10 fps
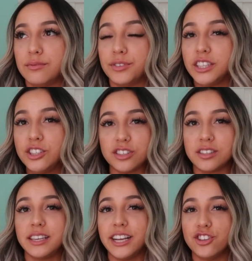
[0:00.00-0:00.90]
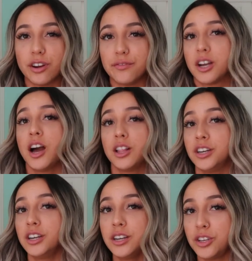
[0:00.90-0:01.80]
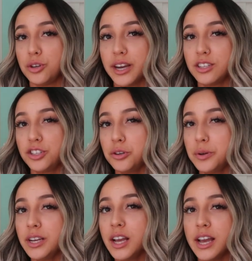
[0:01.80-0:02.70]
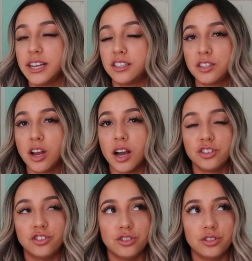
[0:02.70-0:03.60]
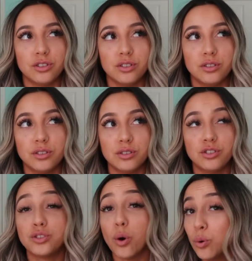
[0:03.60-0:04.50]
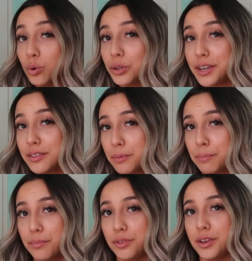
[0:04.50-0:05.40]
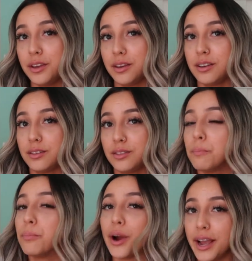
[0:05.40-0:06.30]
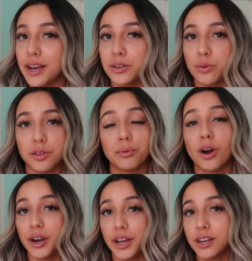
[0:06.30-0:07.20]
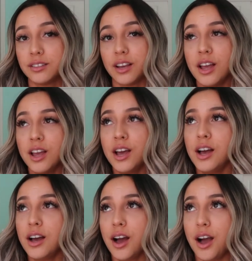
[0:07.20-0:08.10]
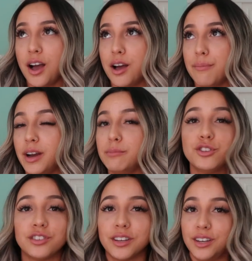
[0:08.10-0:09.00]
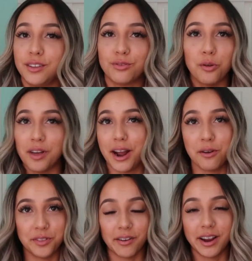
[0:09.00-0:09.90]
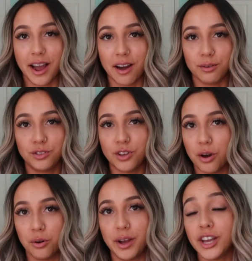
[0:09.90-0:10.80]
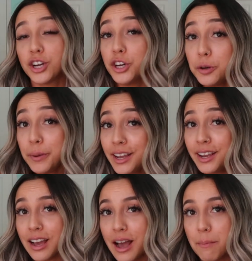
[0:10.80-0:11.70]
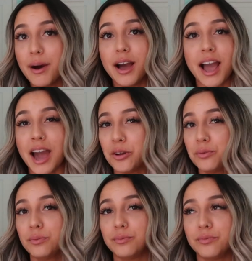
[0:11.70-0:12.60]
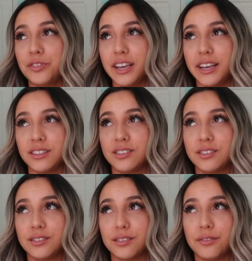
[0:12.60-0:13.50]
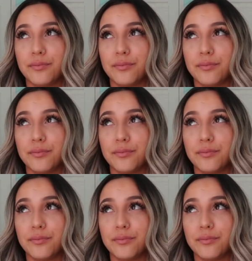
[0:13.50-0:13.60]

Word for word: really just the nature of the color you guys are doing. It's not solely the the the brand or the product um, I'm just gonna throw that out there right now. So it could be, but I don't think it's,